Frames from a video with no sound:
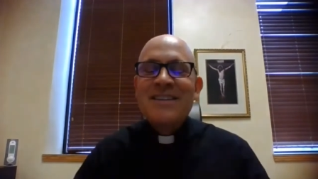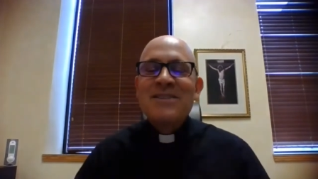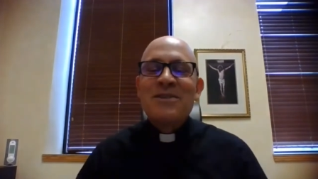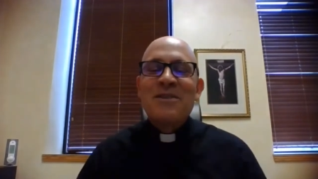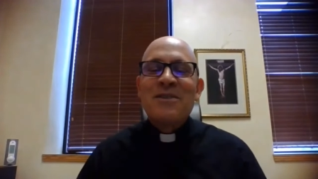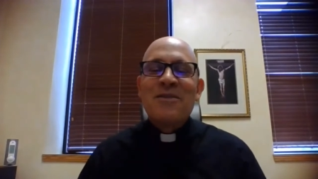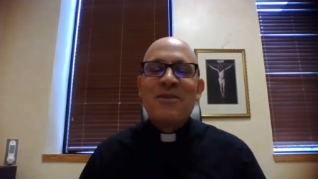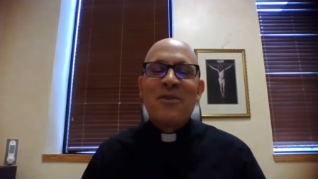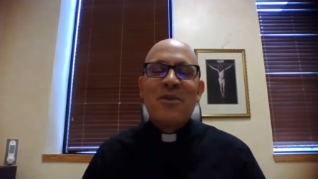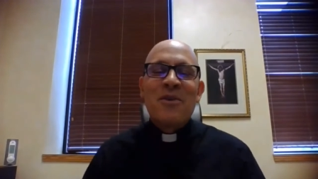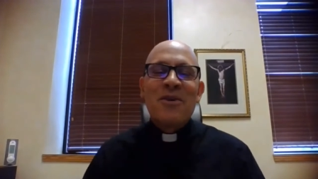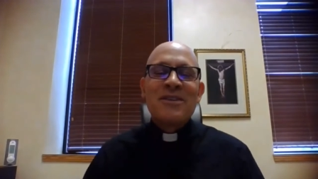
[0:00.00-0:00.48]

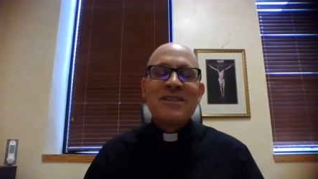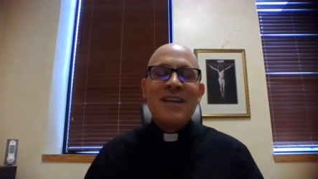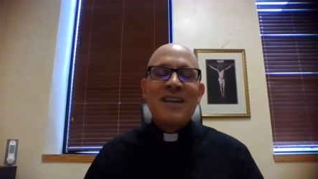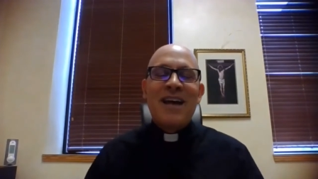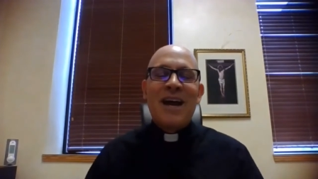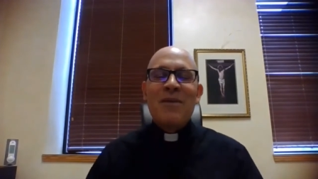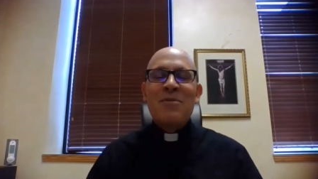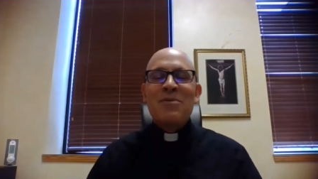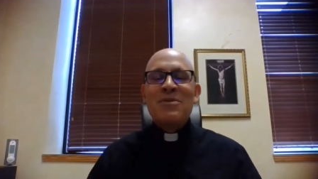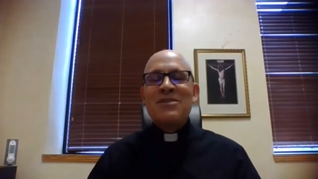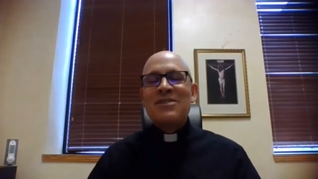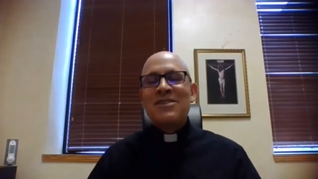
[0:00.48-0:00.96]
So, of course,
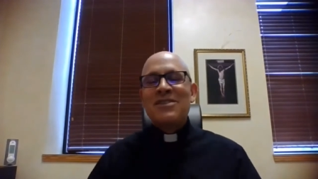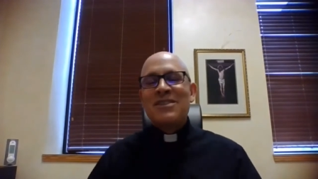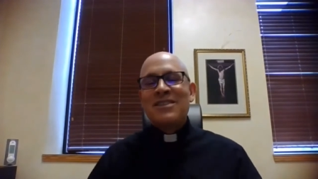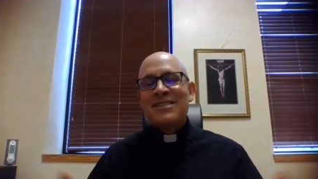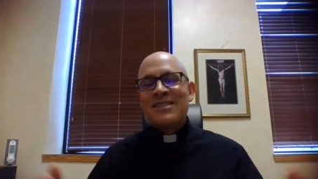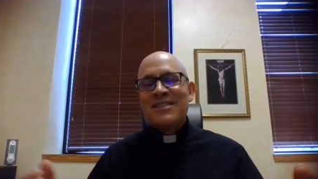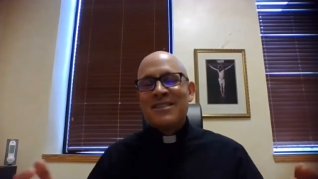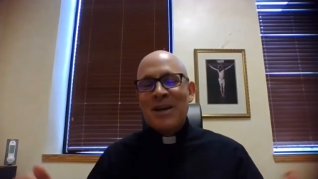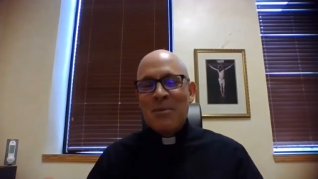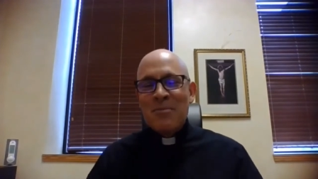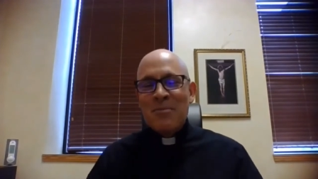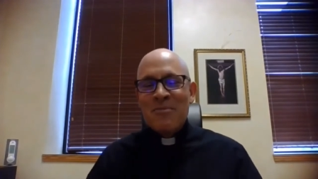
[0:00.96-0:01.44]
I was
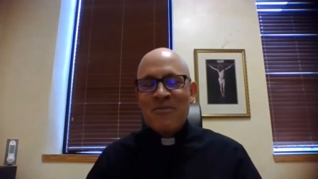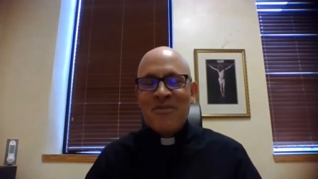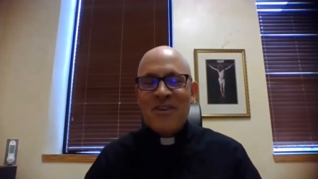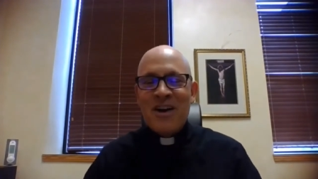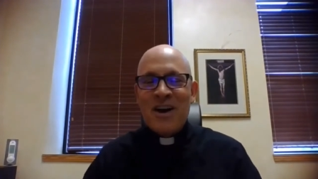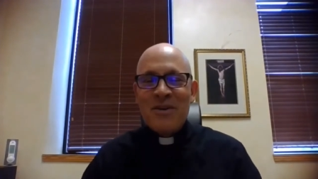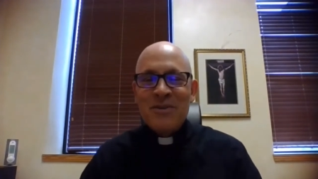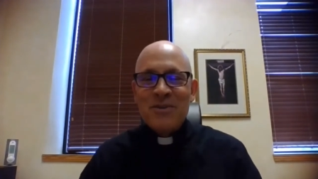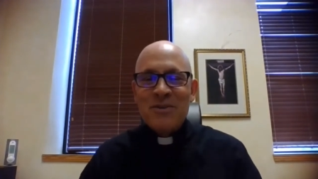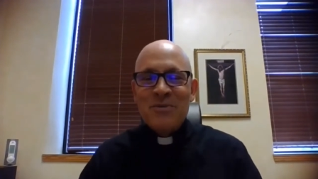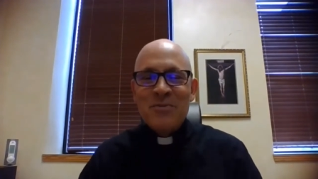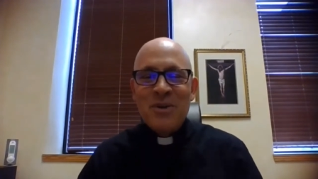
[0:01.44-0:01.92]
just
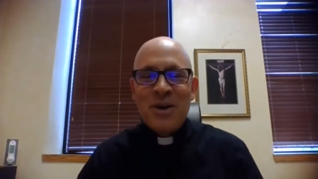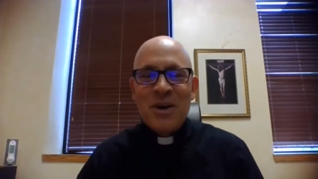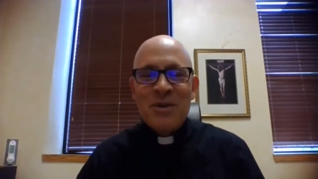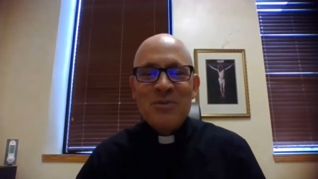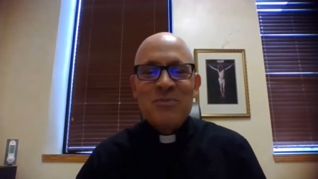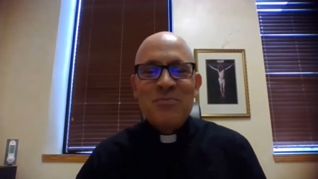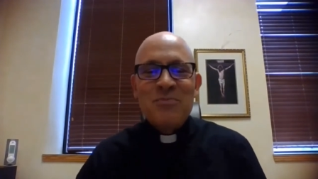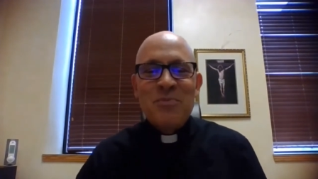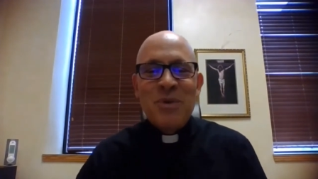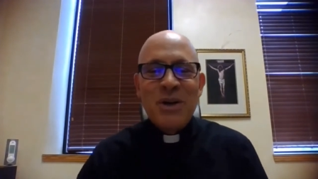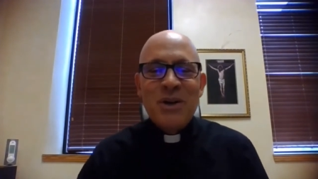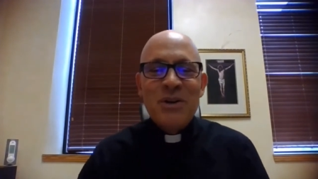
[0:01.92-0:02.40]
dumbfounded when I
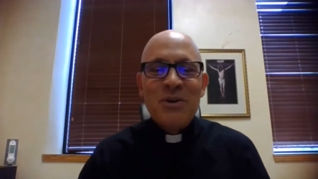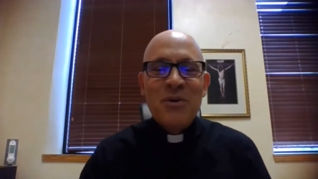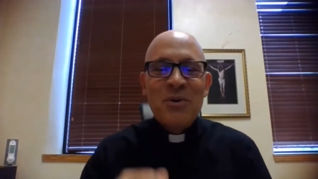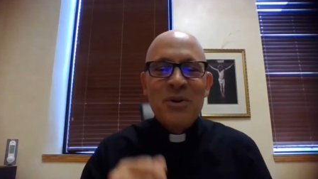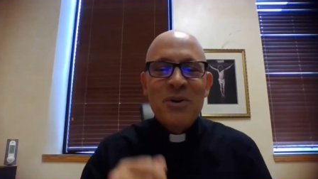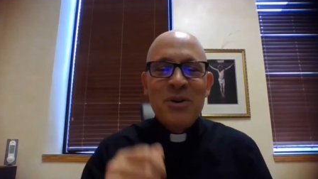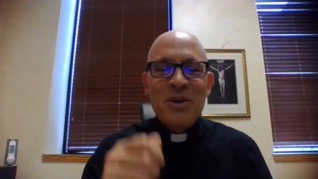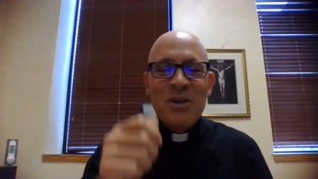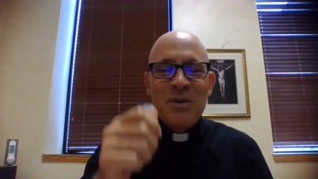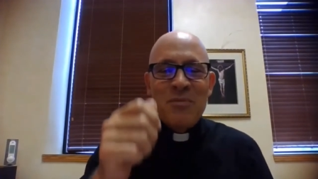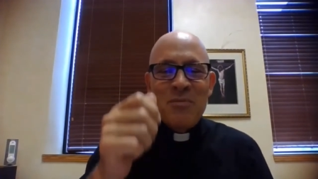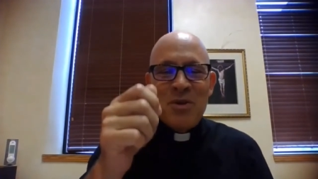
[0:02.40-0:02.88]
was bringing
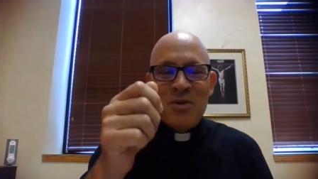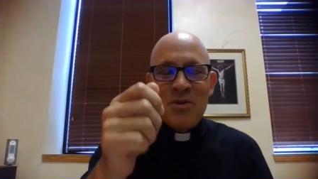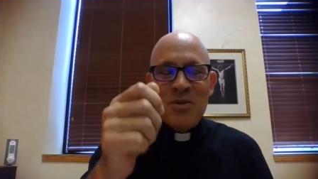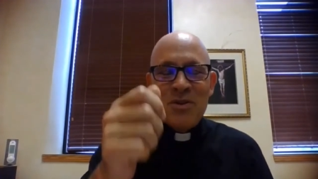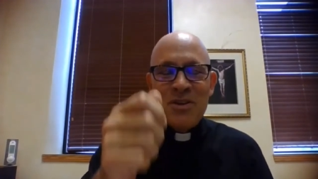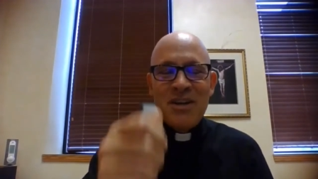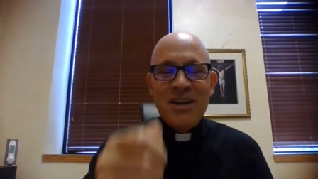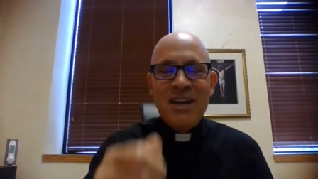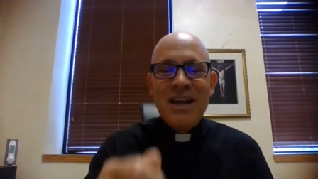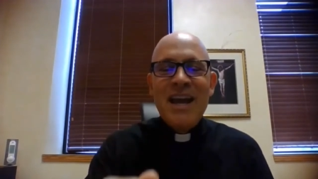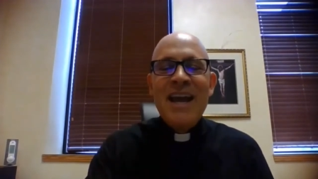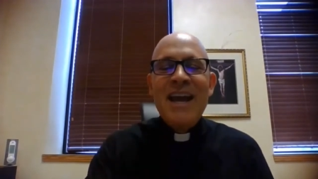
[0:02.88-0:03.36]
Holy
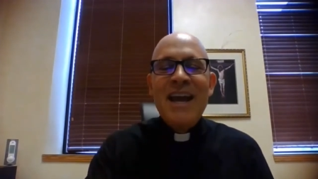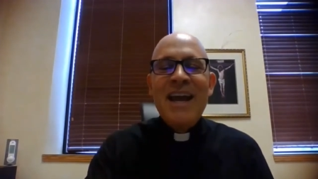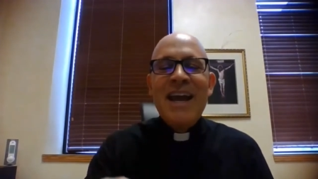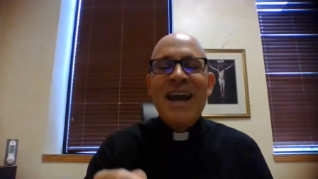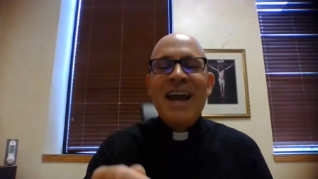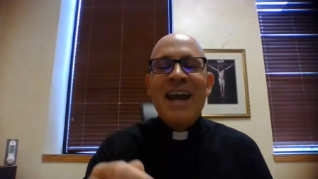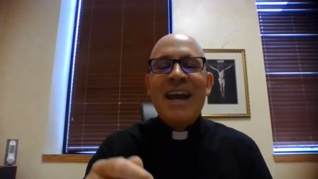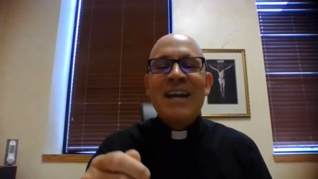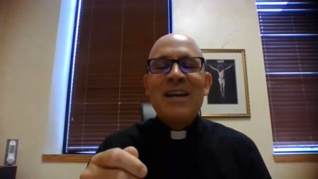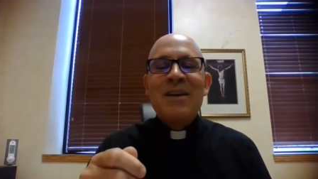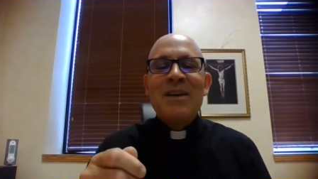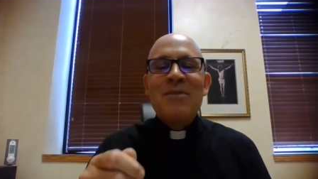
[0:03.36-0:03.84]
Communion
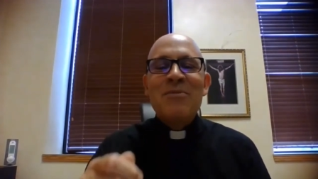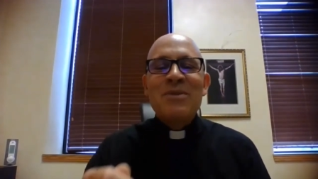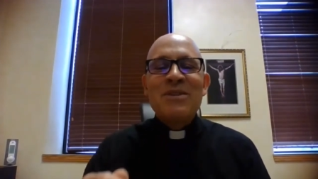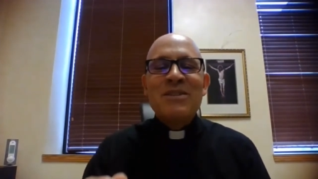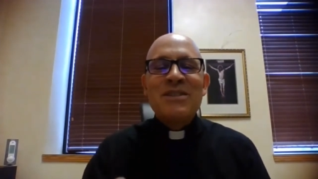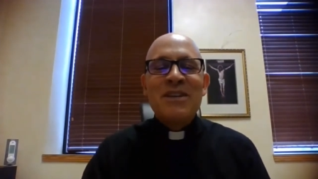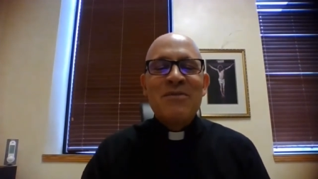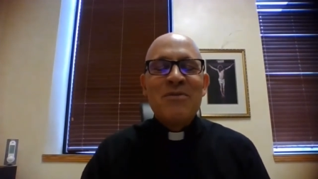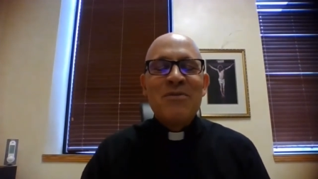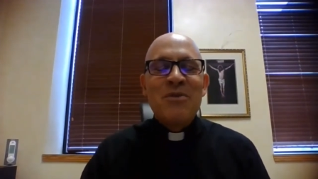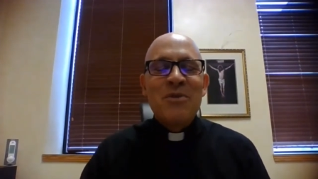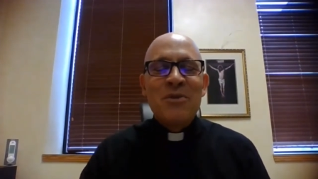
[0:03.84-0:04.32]
and he
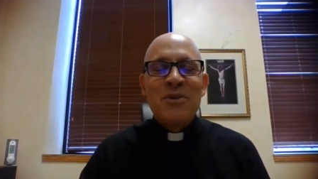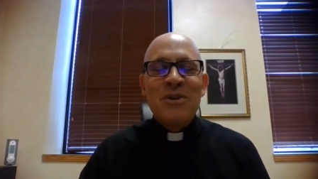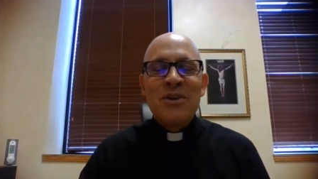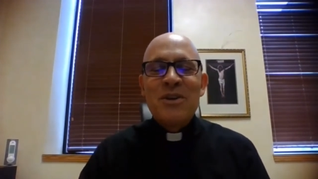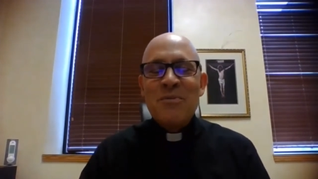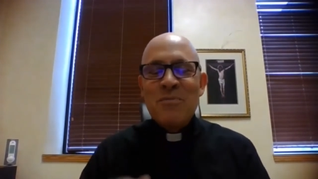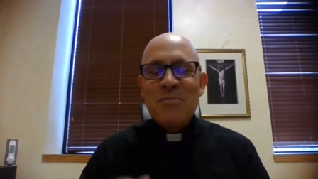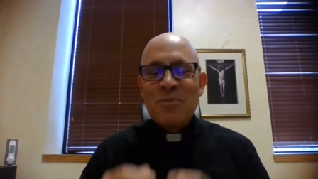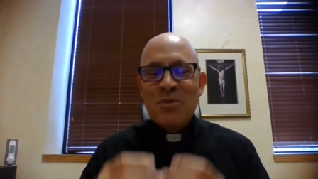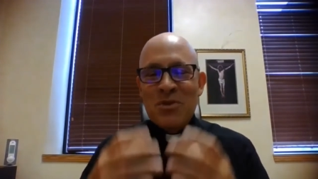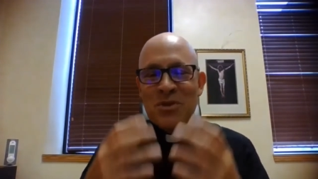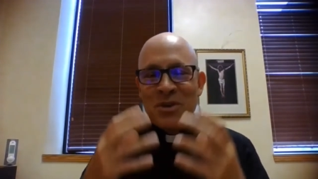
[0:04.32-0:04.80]
received Holy
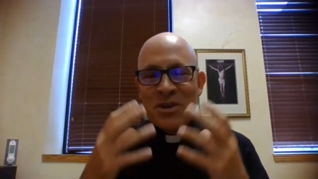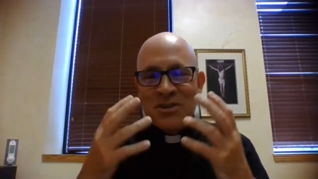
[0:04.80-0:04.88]
Communion.